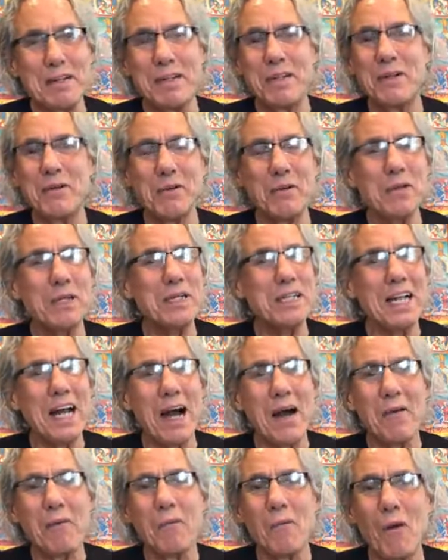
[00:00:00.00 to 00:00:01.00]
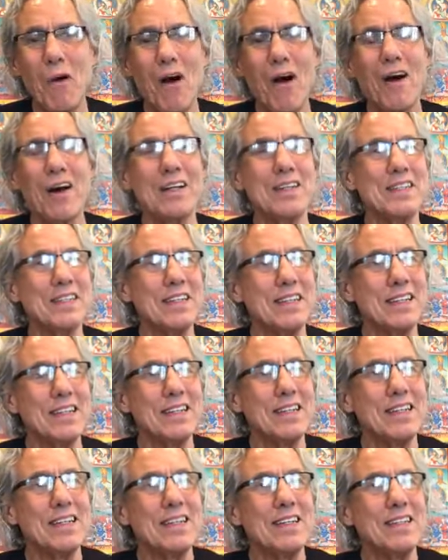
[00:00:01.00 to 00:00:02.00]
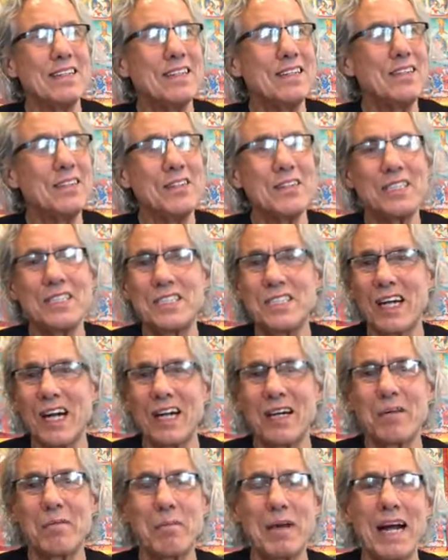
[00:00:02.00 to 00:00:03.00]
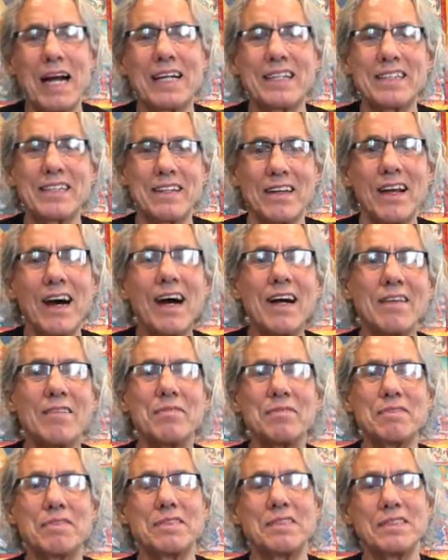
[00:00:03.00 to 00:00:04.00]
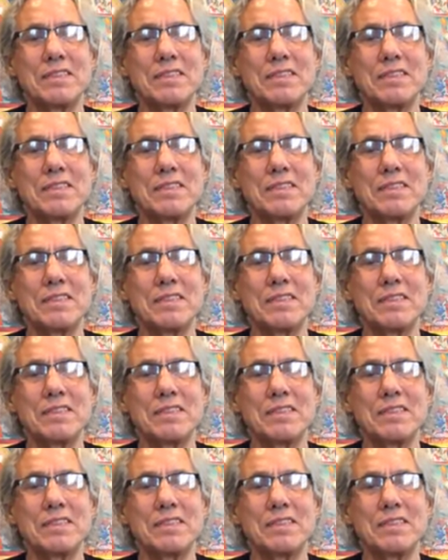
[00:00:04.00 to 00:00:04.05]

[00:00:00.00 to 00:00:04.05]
Who would not want your child back to life?